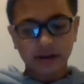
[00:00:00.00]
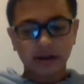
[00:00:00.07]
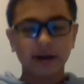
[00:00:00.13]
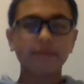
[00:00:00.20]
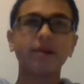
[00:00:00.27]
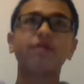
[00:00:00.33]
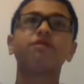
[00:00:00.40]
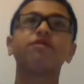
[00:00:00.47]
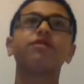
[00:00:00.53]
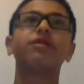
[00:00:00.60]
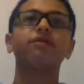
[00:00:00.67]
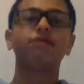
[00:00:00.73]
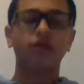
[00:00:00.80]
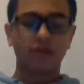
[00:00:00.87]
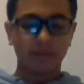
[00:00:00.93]
Coming in
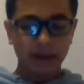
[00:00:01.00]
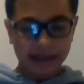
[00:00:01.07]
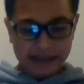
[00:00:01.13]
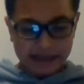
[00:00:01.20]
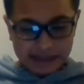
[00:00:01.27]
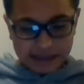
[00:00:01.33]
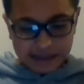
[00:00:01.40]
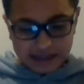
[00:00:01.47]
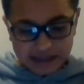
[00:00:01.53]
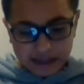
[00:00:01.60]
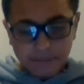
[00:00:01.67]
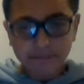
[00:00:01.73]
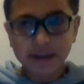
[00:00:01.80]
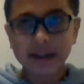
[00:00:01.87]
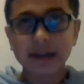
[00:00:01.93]
55th place is The
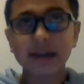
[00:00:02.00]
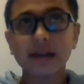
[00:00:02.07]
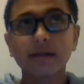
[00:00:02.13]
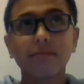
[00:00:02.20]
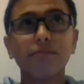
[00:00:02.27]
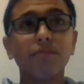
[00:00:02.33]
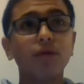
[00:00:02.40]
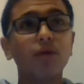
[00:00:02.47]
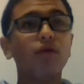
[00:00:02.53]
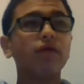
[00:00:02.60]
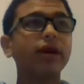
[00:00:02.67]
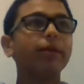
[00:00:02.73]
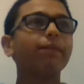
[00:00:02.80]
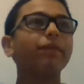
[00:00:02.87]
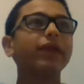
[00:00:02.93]
Simpsons Movie.